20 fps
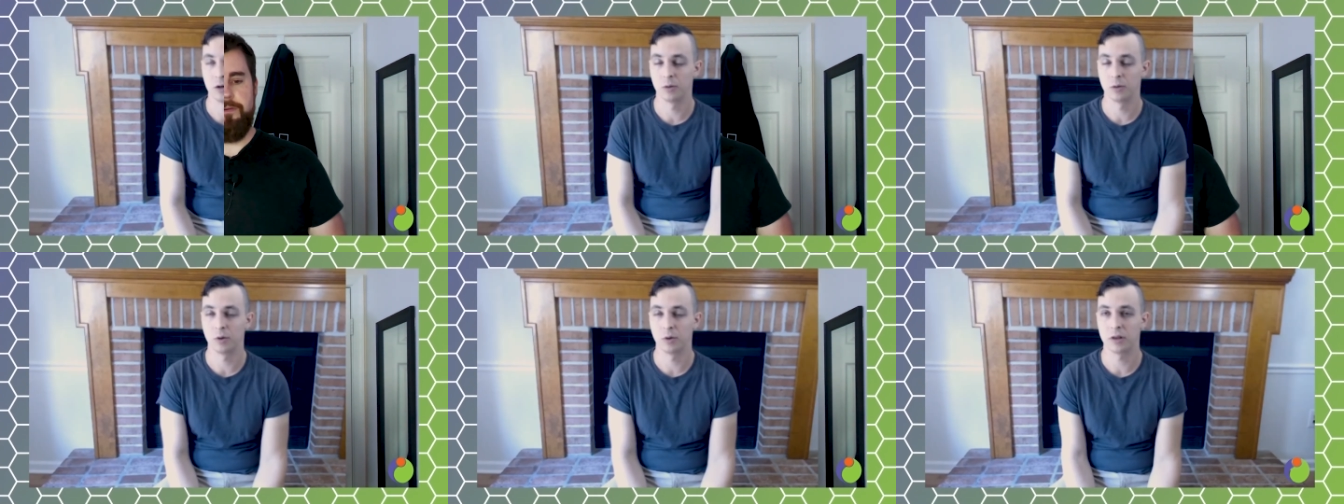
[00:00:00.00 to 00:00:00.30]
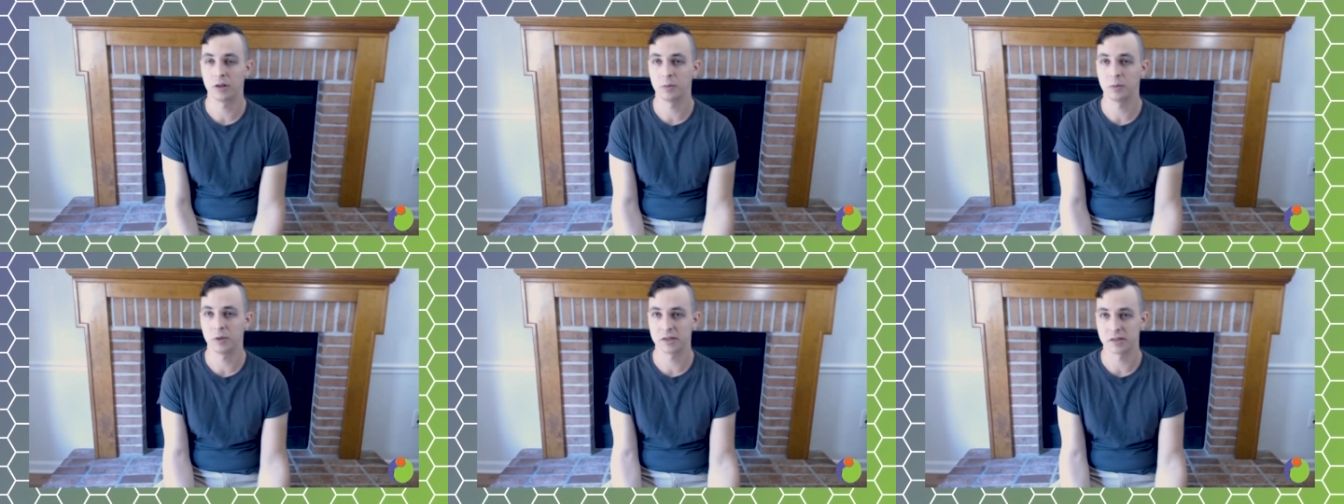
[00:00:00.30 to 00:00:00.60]
One of
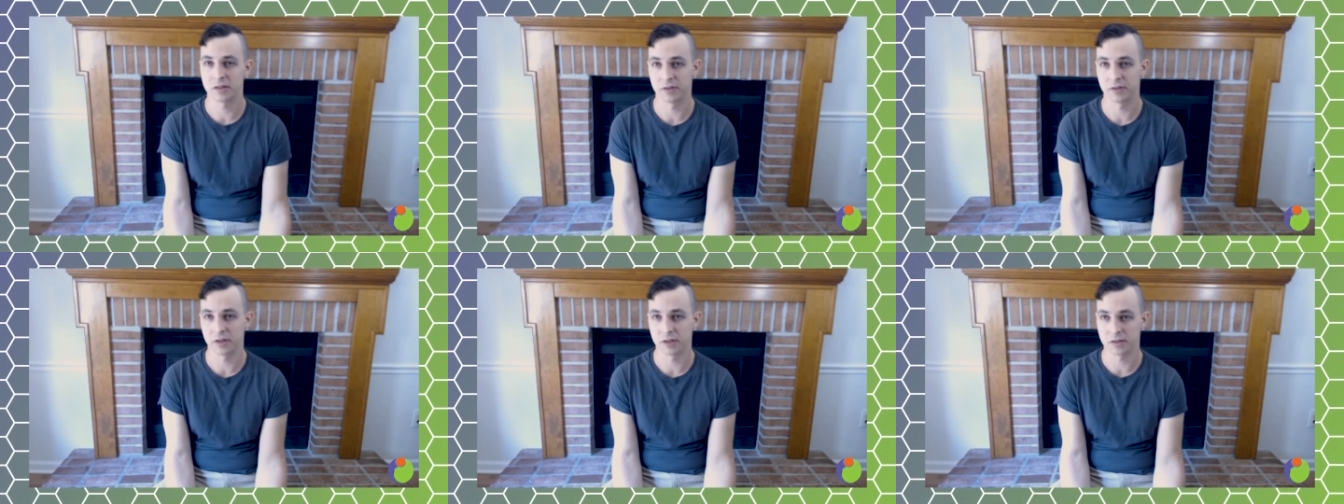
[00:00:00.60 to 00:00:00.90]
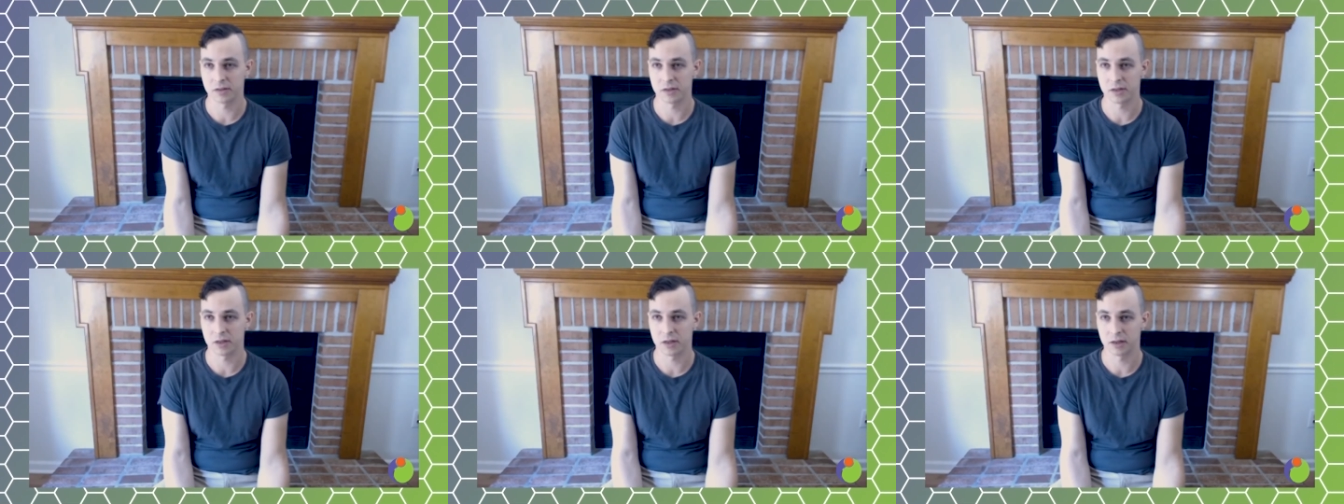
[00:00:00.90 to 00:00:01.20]
the biggest
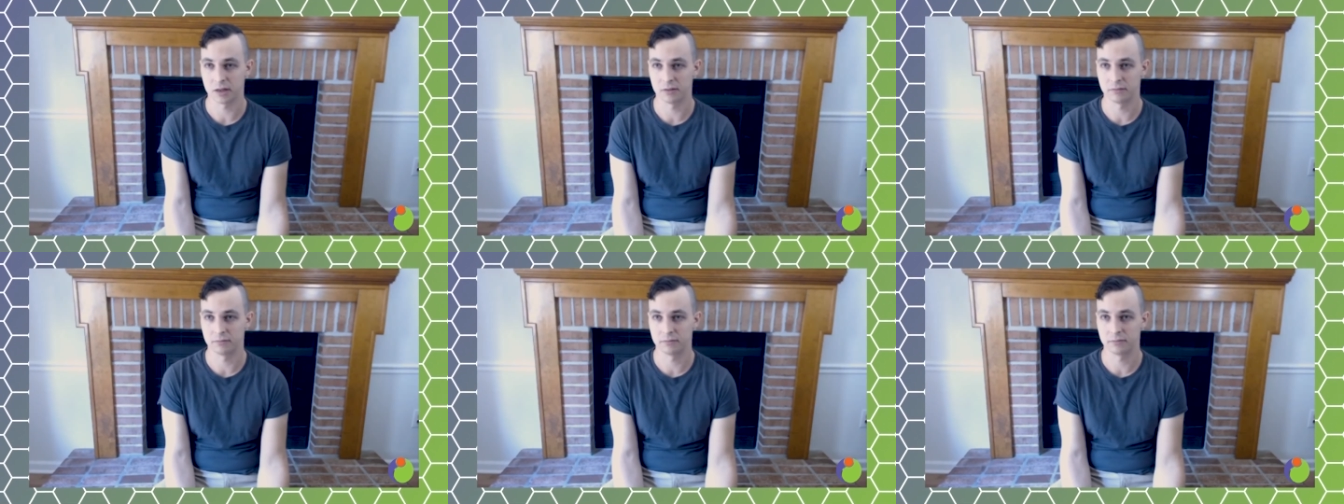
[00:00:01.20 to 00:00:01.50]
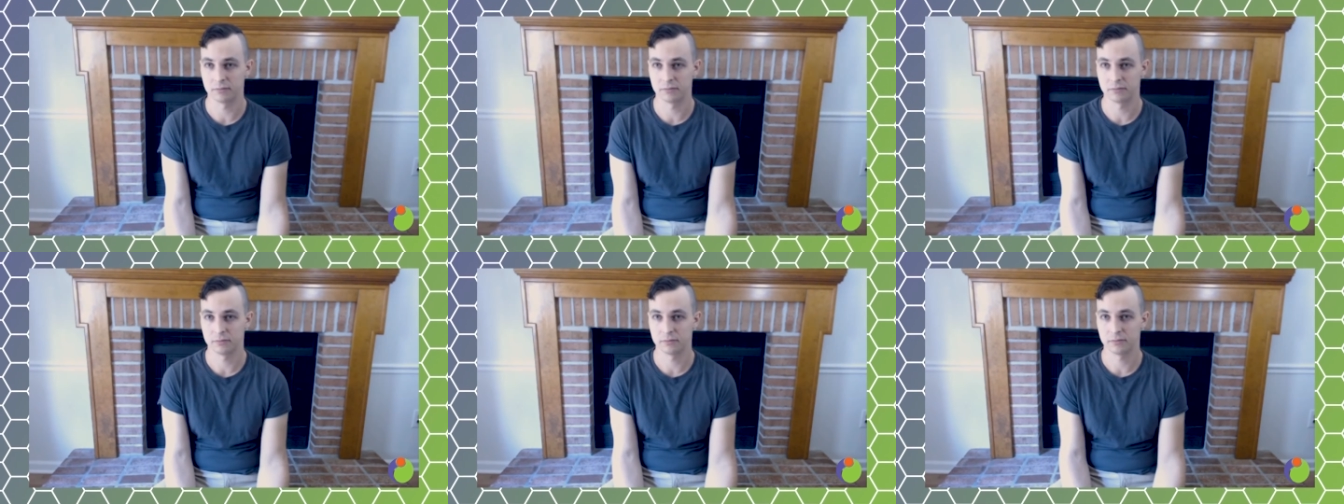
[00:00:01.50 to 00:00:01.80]
events that
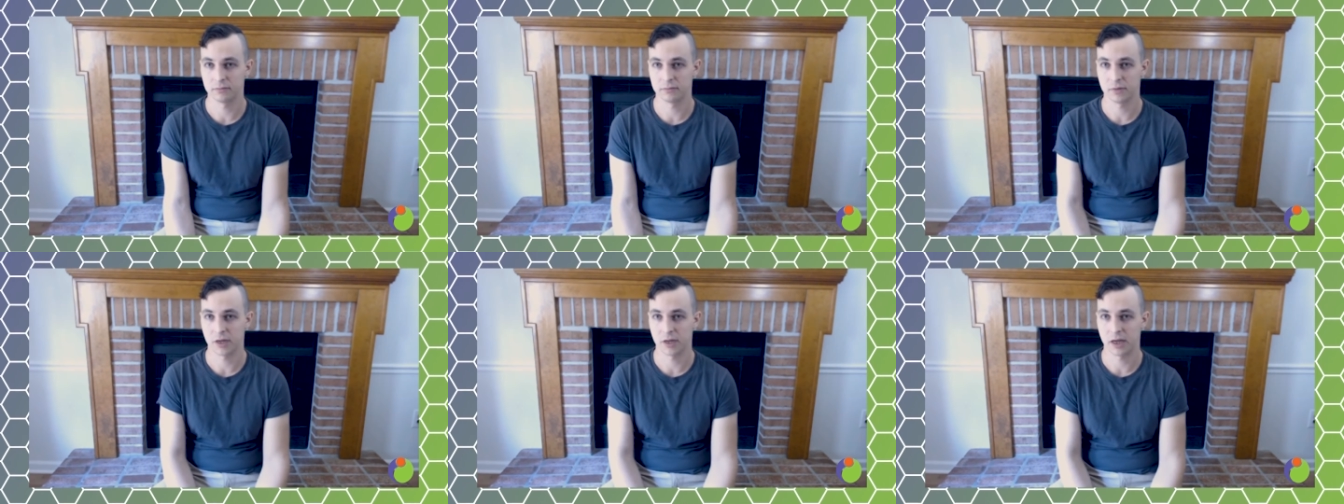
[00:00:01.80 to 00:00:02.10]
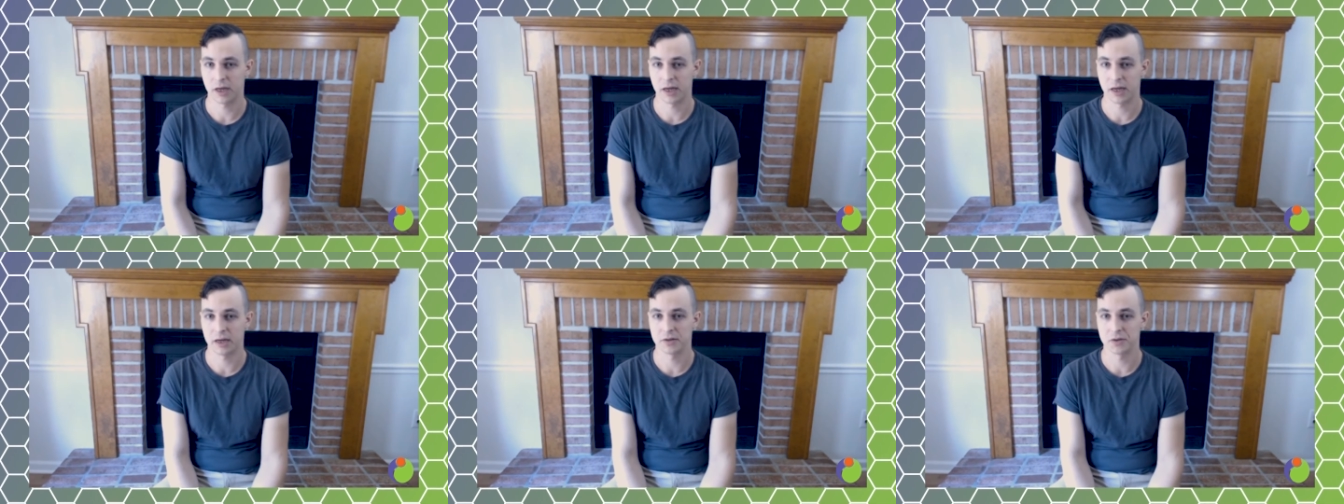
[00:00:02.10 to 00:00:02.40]

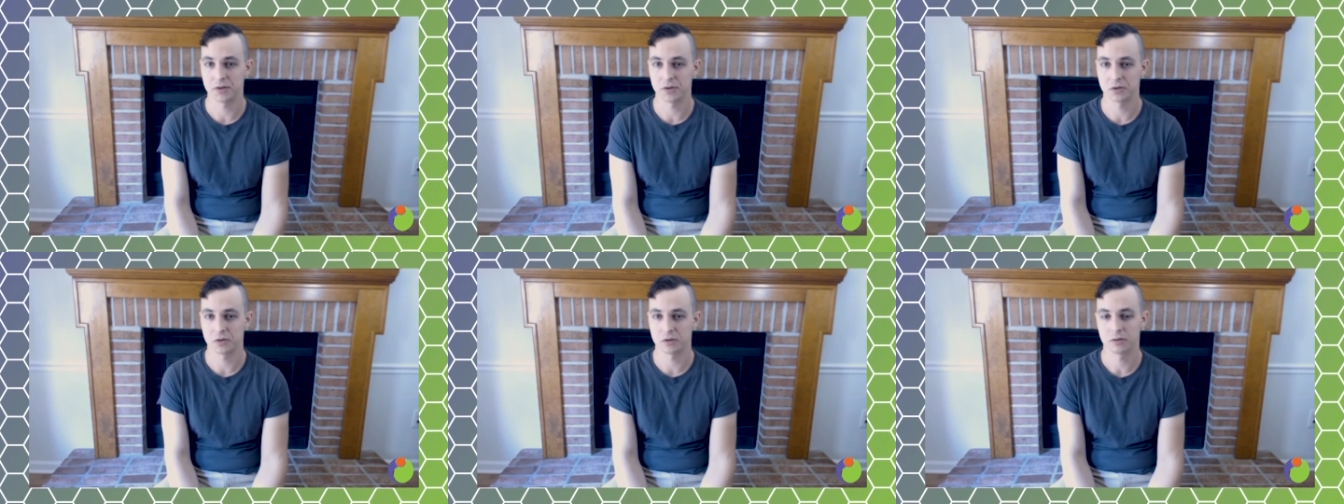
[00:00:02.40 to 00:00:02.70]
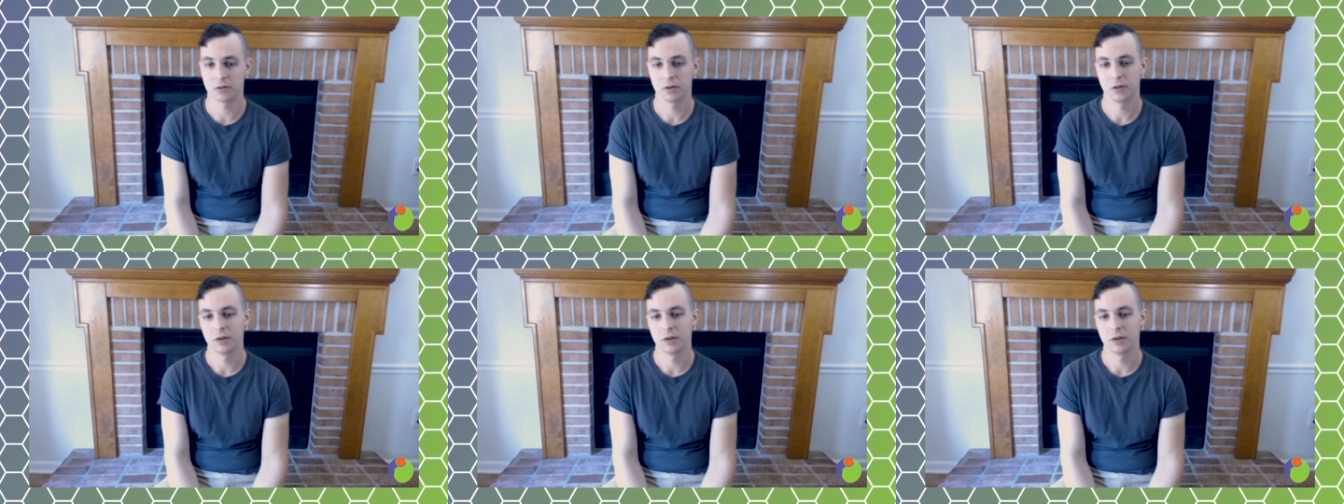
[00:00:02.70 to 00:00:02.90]
has